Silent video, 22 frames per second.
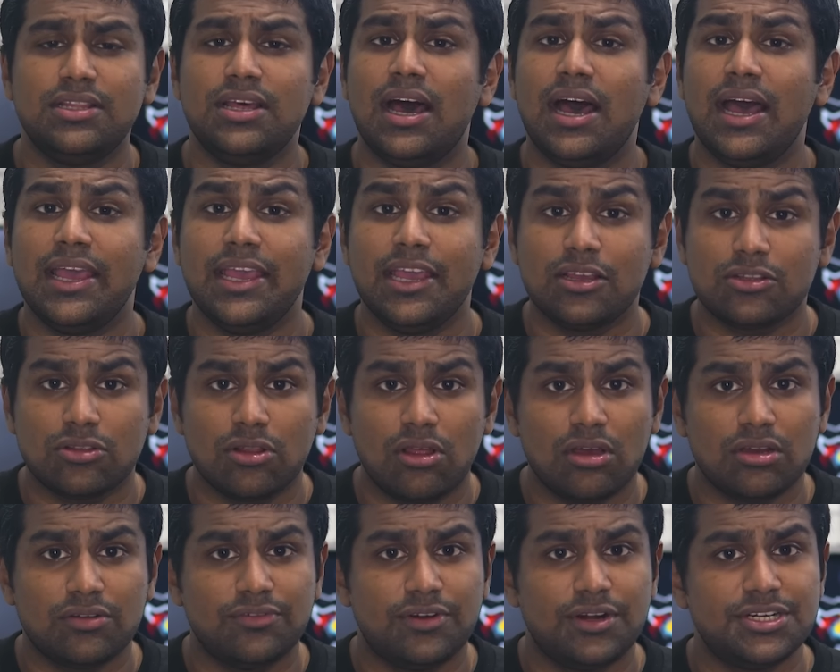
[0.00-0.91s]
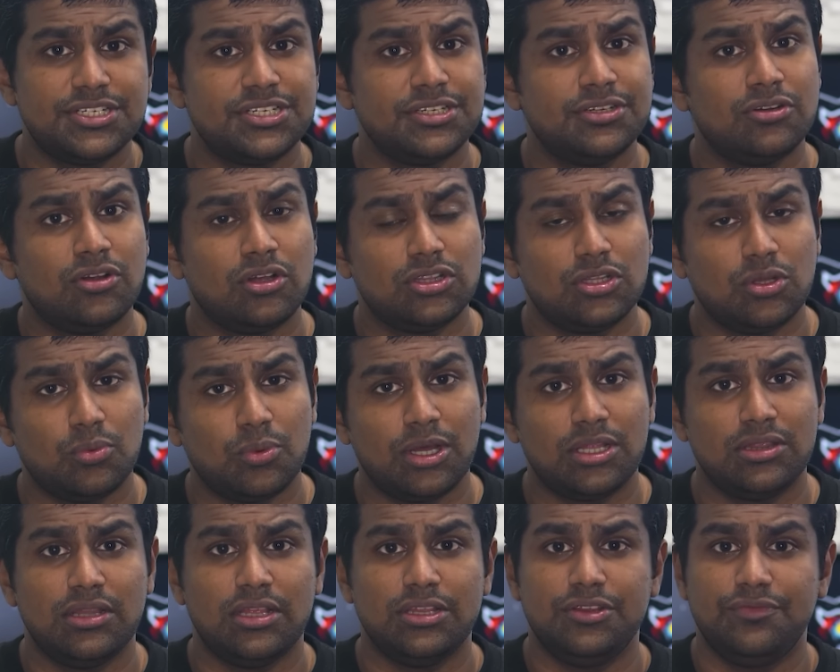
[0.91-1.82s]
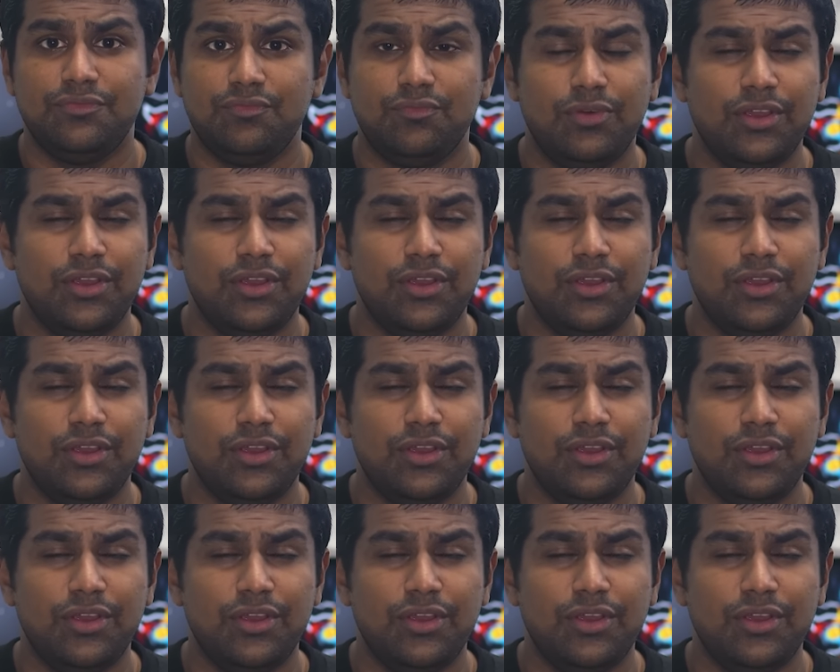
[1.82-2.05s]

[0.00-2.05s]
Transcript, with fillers: the higher clocked version, not the one that